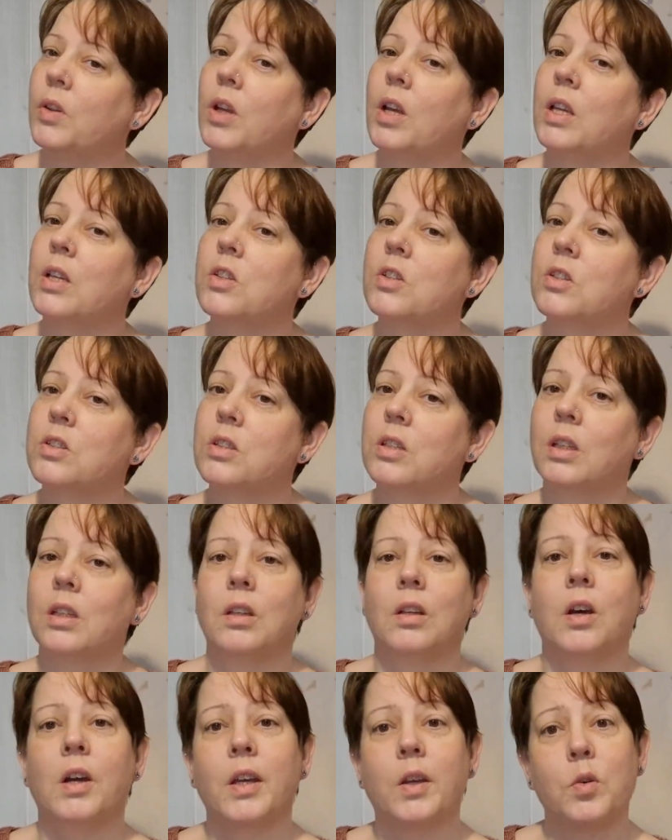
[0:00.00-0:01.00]
I just did an
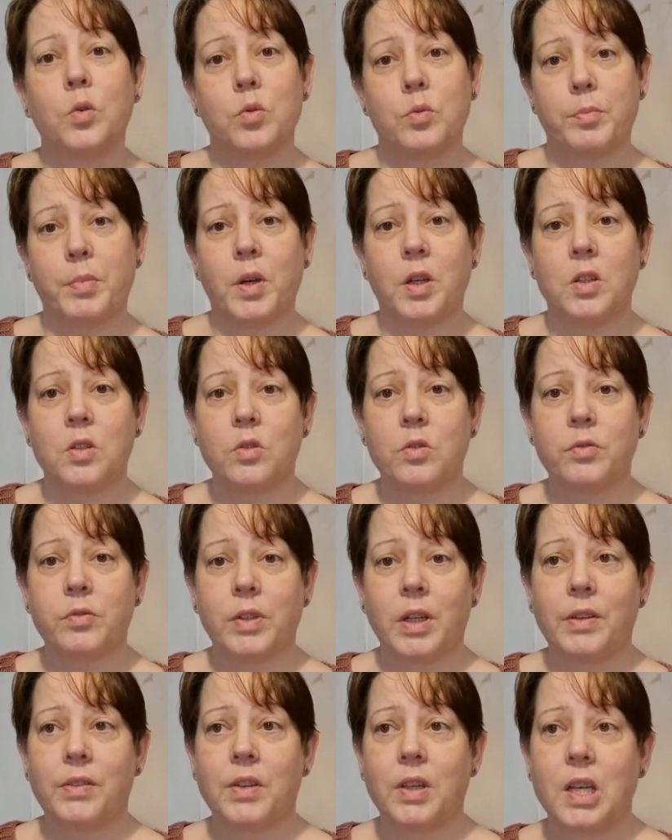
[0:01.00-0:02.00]
I-cord bind off
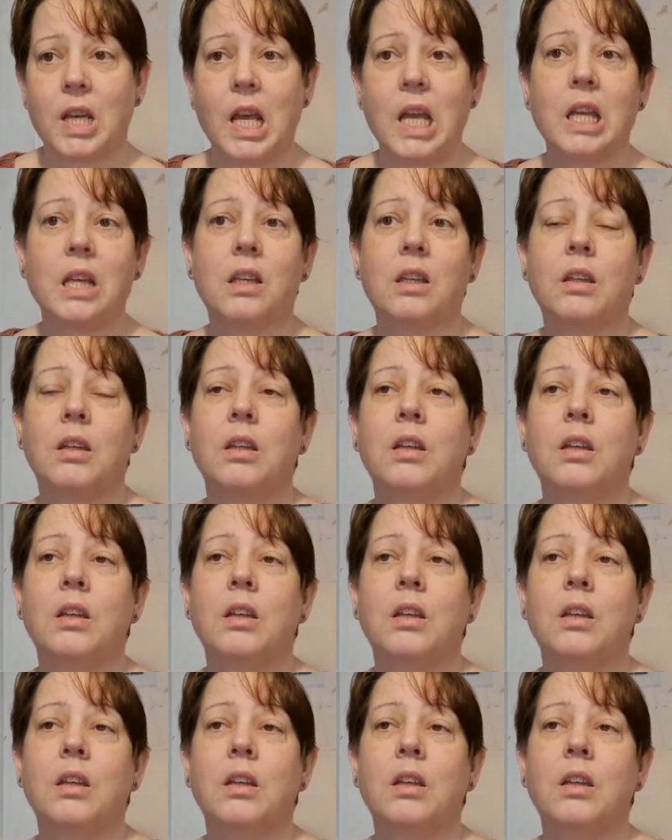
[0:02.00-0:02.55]
around the neck,